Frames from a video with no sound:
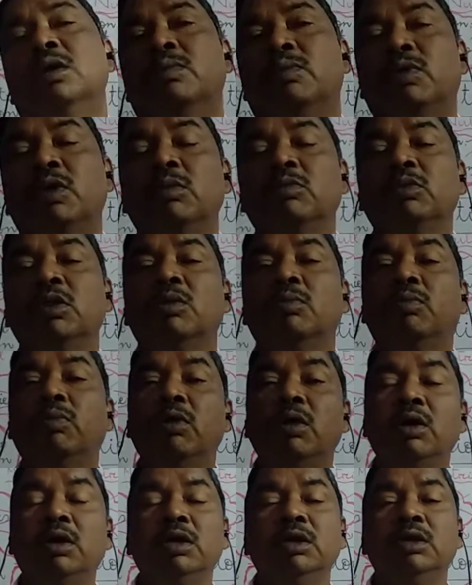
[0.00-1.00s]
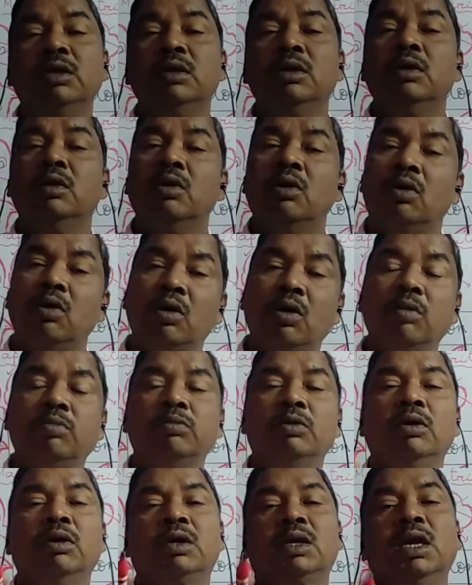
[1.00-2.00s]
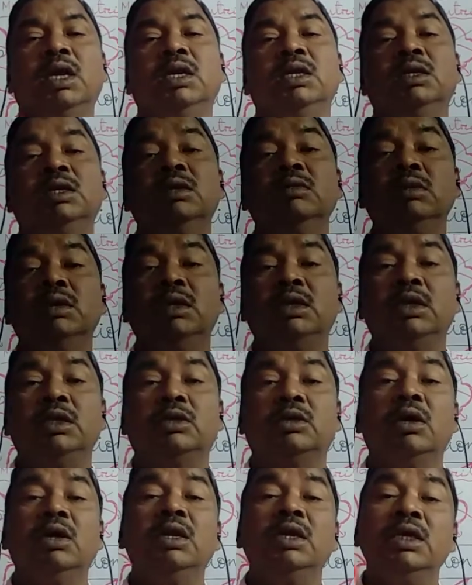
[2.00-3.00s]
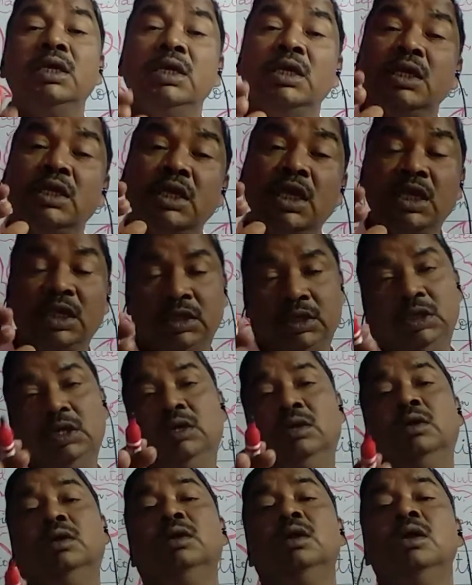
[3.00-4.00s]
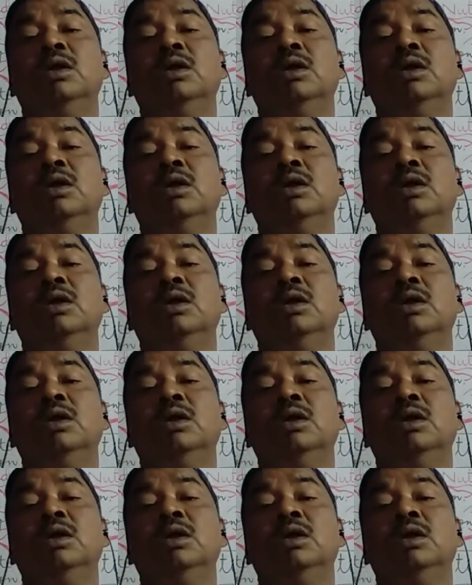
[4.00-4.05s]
from the body of the organism, it is called egestion.